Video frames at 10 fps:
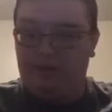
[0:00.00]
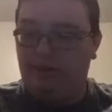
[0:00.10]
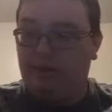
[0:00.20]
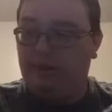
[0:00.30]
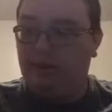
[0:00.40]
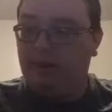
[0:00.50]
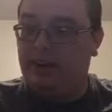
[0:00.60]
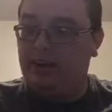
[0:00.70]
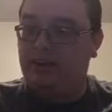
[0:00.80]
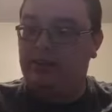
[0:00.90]

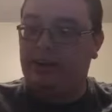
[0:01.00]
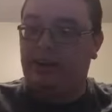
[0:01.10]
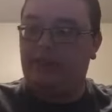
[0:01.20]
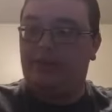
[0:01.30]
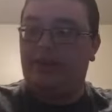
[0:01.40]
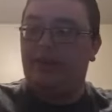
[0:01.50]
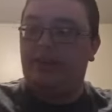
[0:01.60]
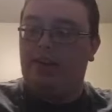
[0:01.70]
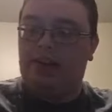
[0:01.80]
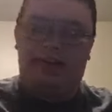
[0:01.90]
hang on a second, here we go,
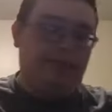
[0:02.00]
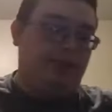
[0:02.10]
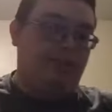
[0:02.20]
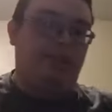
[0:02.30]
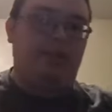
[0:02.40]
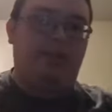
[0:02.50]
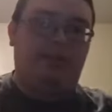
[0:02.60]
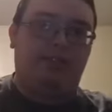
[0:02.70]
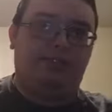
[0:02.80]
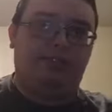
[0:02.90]
I got
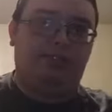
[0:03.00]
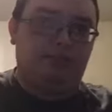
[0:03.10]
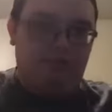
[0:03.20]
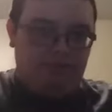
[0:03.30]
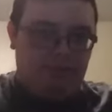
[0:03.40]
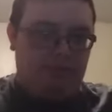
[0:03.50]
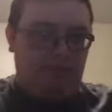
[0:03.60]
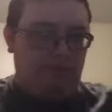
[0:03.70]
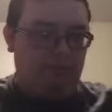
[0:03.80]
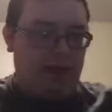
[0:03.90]
my little
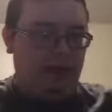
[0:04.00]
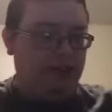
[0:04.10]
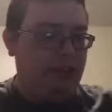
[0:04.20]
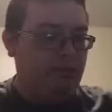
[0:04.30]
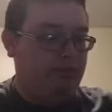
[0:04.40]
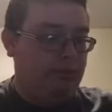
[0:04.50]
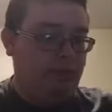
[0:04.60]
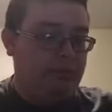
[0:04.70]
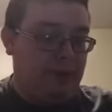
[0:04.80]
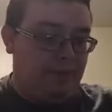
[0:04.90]
page of notes here,
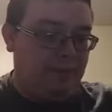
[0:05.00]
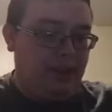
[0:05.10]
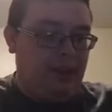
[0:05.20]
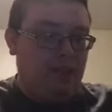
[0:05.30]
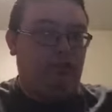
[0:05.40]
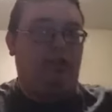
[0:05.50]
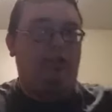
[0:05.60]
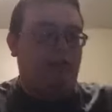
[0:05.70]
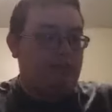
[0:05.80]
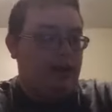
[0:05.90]
but turn
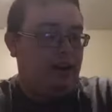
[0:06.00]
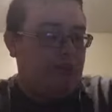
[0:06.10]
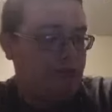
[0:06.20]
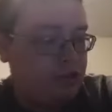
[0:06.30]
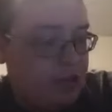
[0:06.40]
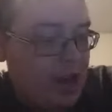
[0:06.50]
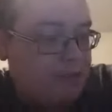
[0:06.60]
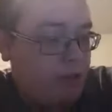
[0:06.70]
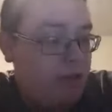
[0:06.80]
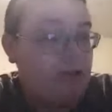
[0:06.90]
with me to Numbers
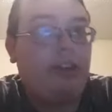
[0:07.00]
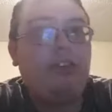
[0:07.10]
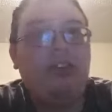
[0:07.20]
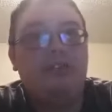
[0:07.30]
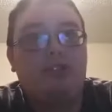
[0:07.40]
chapter 32 verse